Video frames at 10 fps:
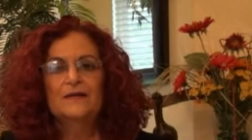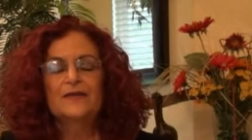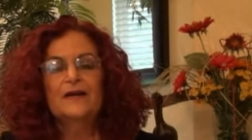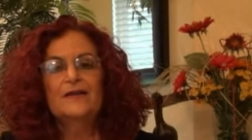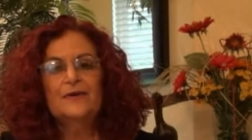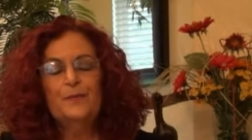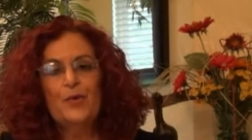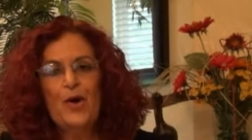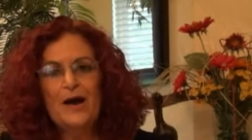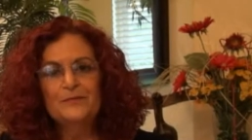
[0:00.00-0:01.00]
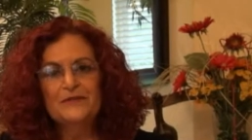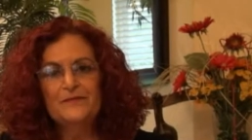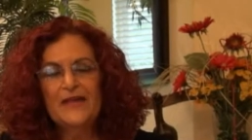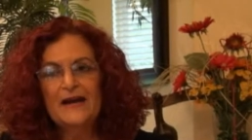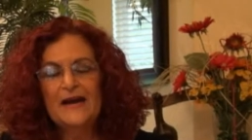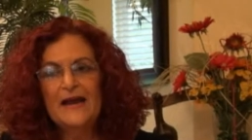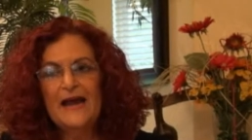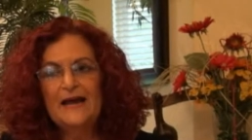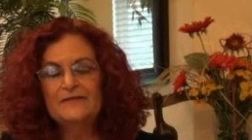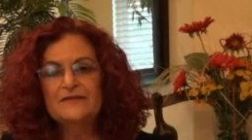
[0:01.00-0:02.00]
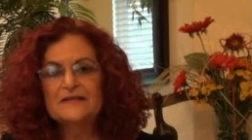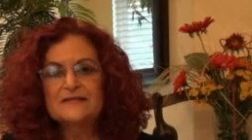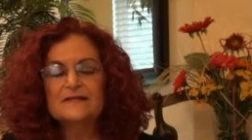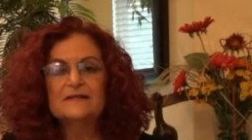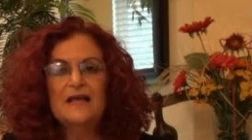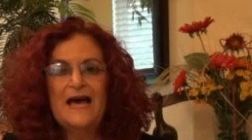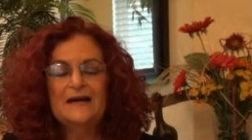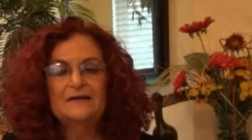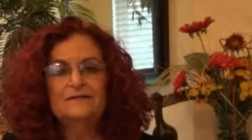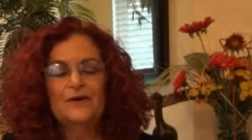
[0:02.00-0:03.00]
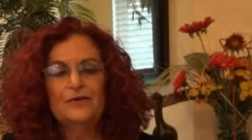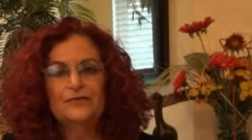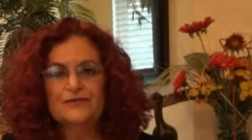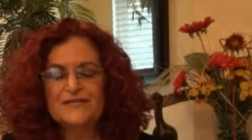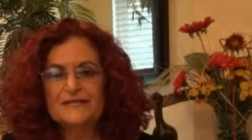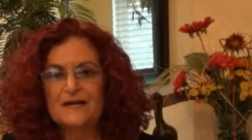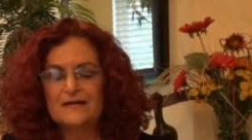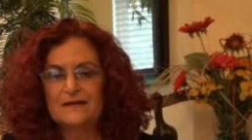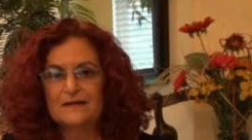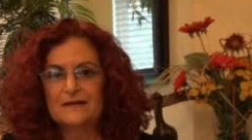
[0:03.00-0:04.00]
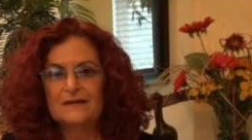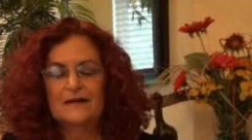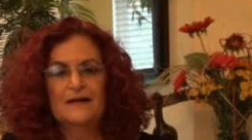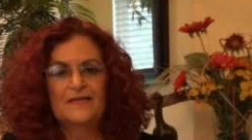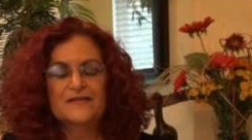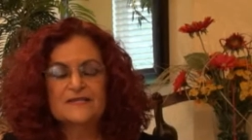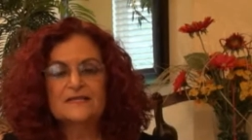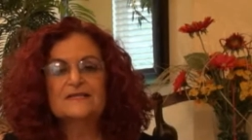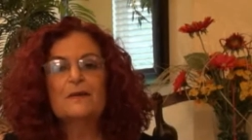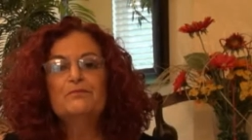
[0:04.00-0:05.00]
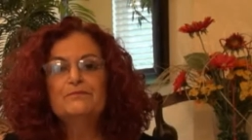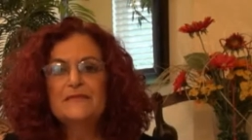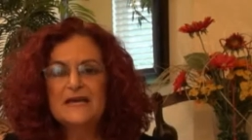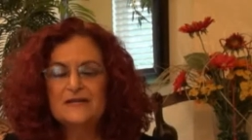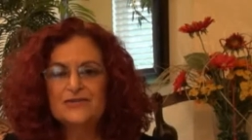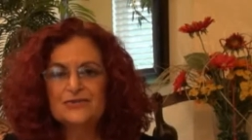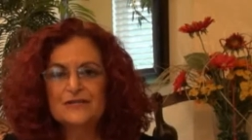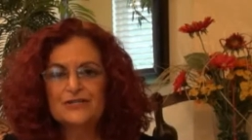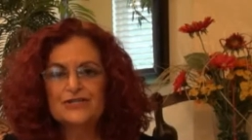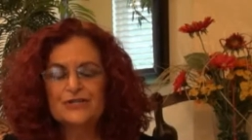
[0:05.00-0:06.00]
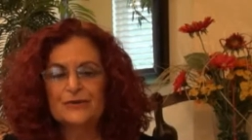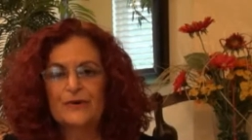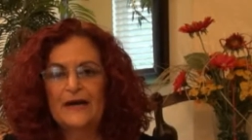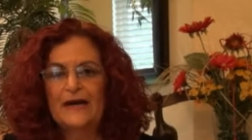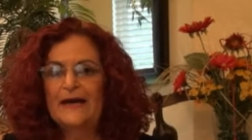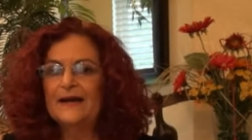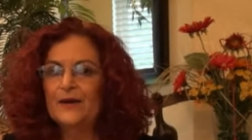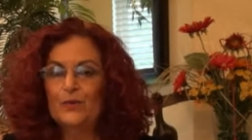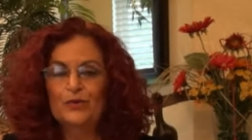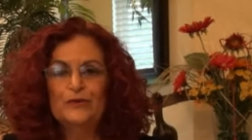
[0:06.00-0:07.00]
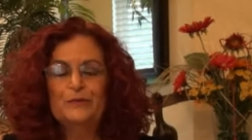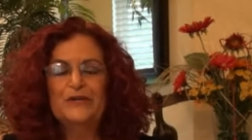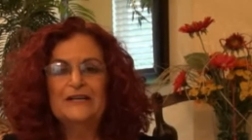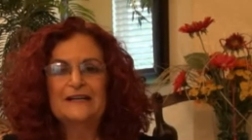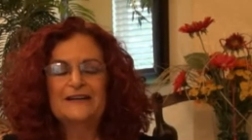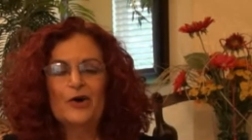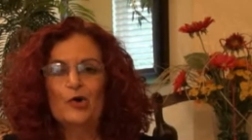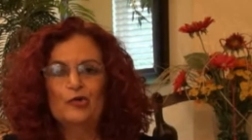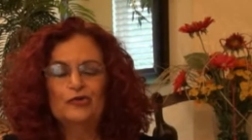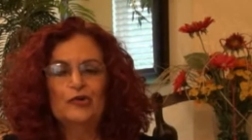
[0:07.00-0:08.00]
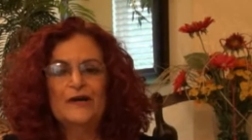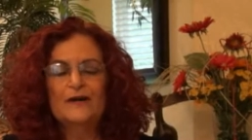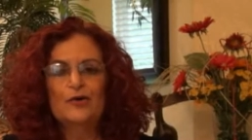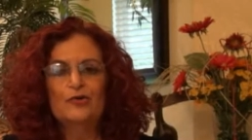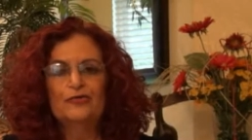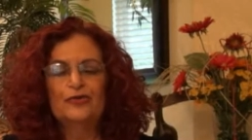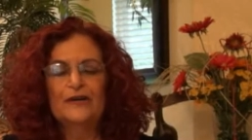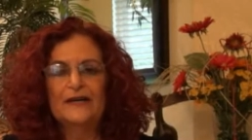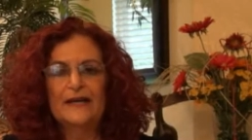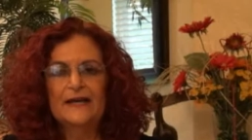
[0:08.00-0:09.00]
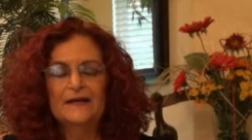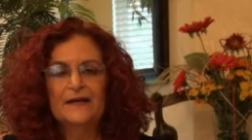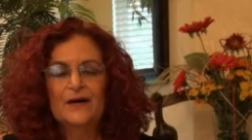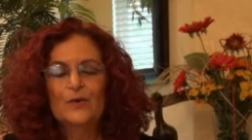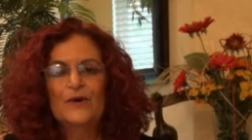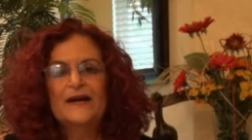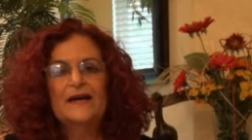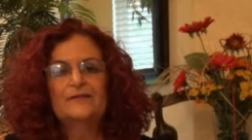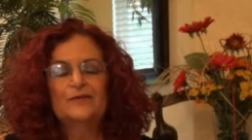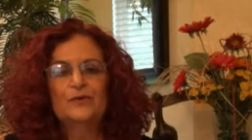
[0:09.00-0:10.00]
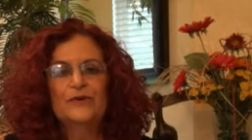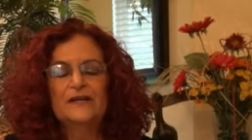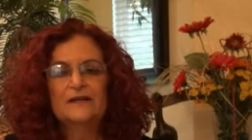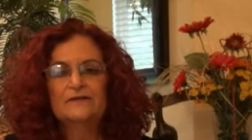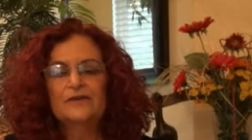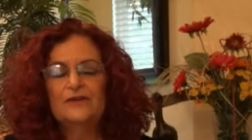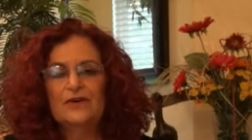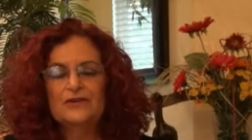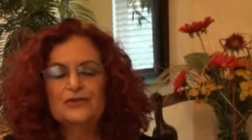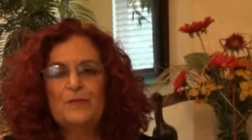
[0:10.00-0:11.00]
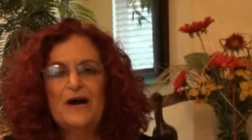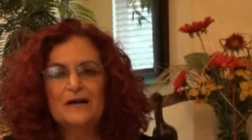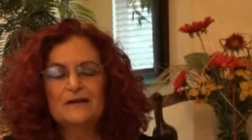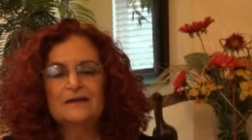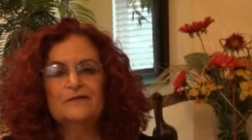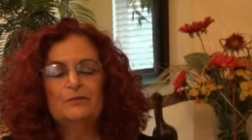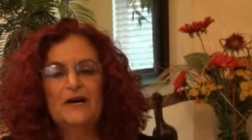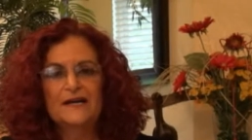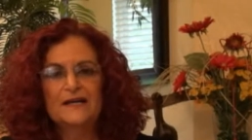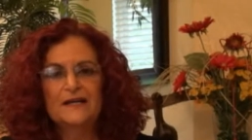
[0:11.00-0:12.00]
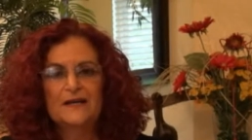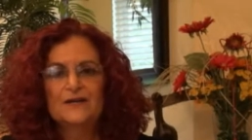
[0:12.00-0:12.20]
The other problem that I have is the lack of oversight. This is a major issue and I will repeat it over and over again whenever we give a large pocket of money